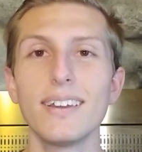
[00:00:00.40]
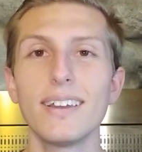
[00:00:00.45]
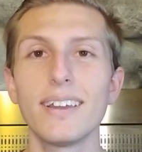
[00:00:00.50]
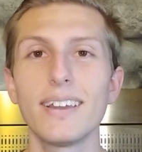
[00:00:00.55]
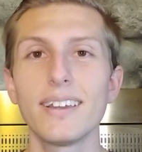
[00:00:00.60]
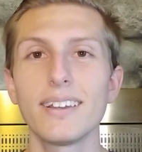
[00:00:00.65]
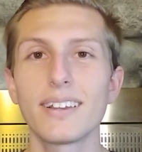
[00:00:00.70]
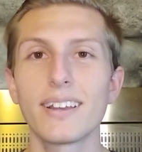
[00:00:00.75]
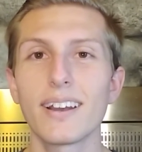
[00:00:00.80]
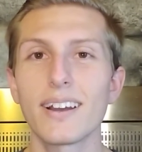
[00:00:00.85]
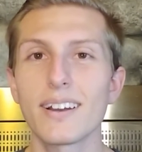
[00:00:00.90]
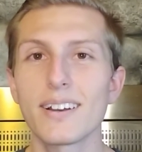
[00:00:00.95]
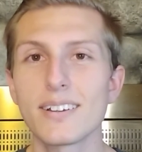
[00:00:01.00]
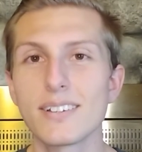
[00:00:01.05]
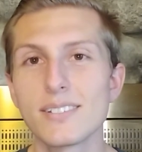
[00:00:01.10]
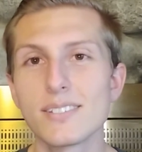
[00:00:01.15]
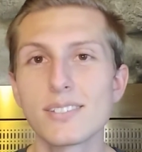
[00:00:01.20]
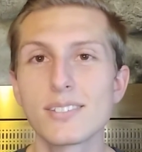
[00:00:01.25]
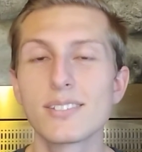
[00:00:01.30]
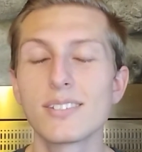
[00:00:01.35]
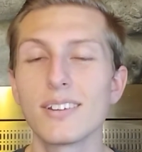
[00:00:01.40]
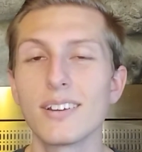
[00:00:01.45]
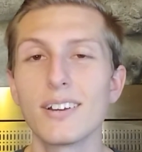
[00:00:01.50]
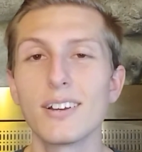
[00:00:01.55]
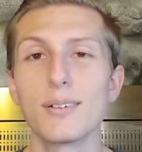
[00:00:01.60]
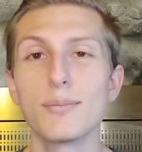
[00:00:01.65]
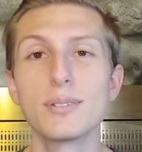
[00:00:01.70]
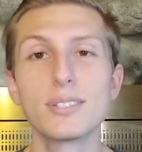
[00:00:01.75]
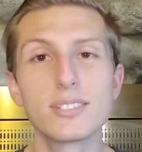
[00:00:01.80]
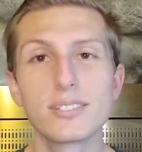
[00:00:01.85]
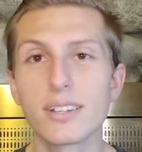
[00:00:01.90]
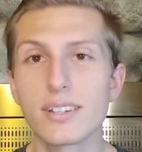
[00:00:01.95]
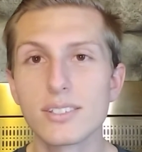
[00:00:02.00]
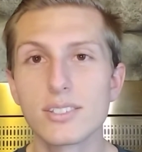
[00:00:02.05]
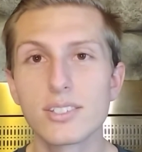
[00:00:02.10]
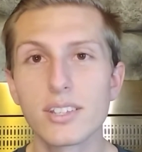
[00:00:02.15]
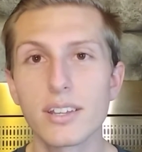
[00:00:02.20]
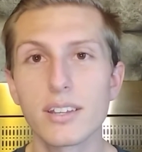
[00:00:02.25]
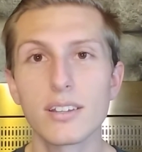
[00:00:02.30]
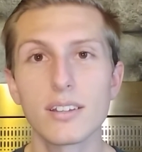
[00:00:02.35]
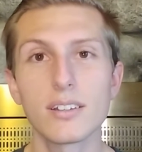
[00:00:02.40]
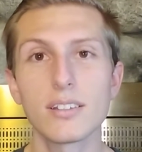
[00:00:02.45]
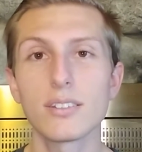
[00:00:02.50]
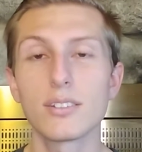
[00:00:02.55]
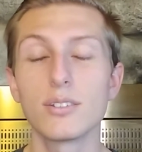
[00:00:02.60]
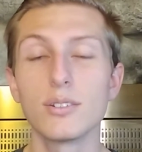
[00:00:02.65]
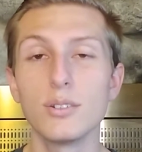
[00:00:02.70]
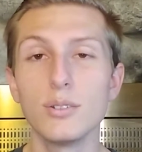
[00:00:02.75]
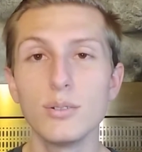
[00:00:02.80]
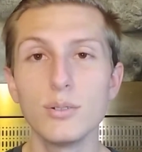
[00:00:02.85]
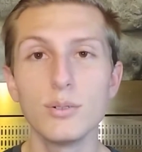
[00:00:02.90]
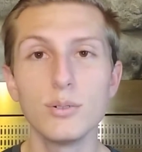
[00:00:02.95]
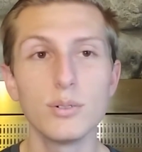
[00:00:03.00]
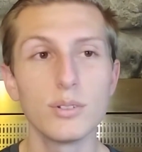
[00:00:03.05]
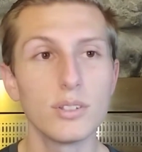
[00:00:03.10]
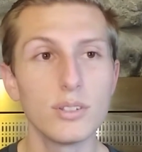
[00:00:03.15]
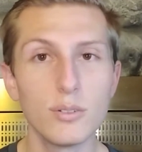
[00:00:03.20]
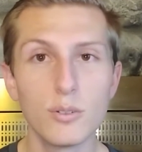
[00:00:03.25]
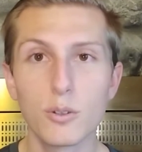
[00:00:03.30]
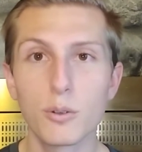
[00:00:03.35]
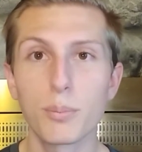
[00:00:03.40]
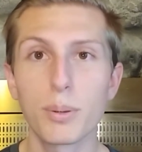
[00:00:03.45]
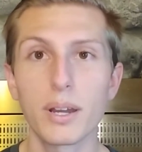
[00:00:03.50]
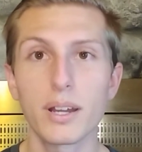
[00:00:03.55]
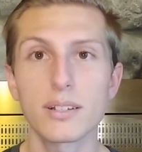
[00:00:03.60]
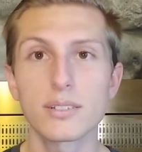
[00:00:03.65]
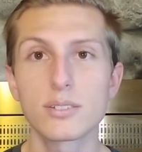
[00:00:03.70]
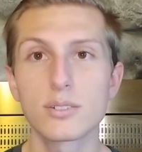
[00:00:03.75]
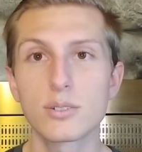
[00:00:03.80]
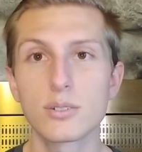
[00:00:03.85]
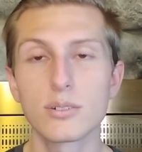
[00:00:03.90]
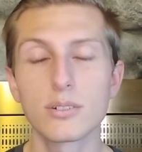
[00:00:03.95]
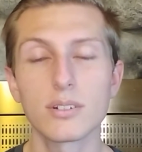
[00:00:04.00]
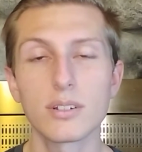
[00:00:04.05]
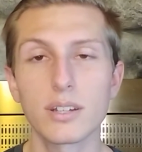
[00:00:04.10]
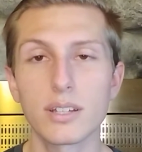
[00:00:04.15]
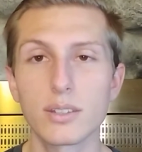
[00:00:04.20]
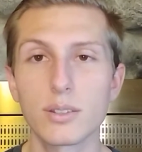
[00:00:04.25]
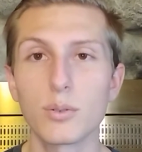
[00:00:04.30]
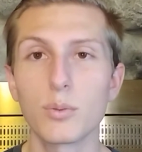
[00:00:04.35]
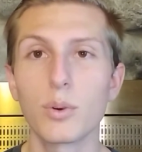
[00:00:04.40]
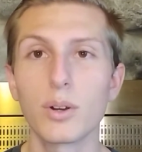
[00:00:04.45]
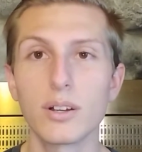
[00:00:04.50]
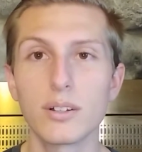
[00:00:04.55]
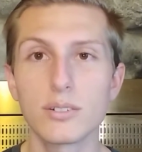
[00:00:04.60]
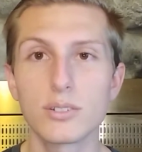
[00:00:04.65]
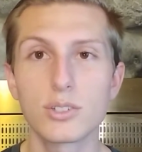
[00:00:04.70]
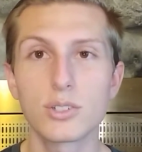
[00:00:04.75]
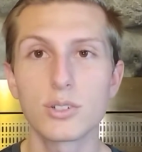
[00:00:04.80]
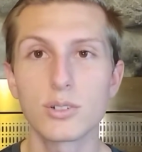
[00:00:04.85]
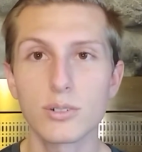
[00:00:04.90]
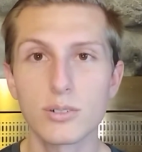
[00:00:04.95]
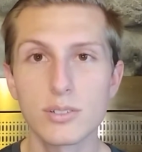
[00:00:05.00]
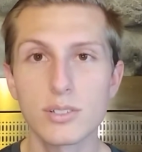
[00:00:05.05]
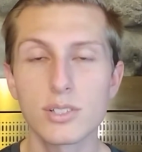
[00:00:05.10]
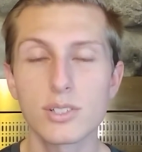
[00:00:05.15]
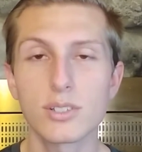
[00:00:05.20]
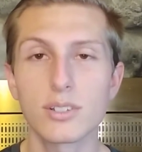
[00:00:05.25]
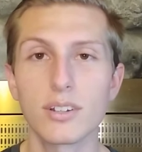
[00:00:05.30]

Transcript: Hey guys, this is Isaiah, the new youth pastor at the Well Church.